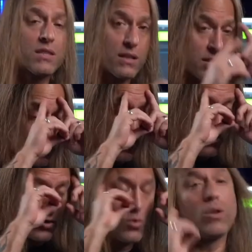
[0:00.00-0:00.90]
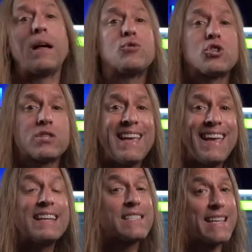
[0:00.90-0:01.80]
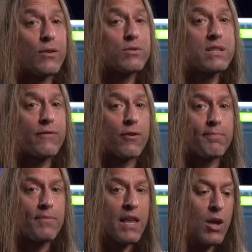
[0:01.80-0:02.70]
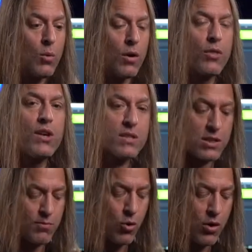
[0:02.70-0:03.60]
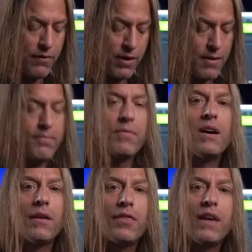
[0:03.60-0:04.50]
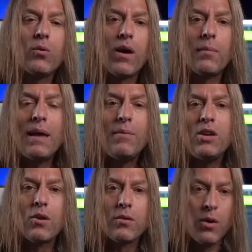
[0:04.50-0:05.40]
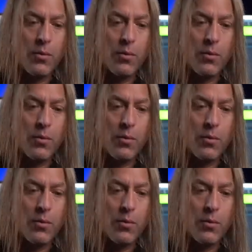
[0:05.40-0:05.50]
this doesn't sound cool. I'm just saying it sounds different. Where this is more of a thing where maybe you're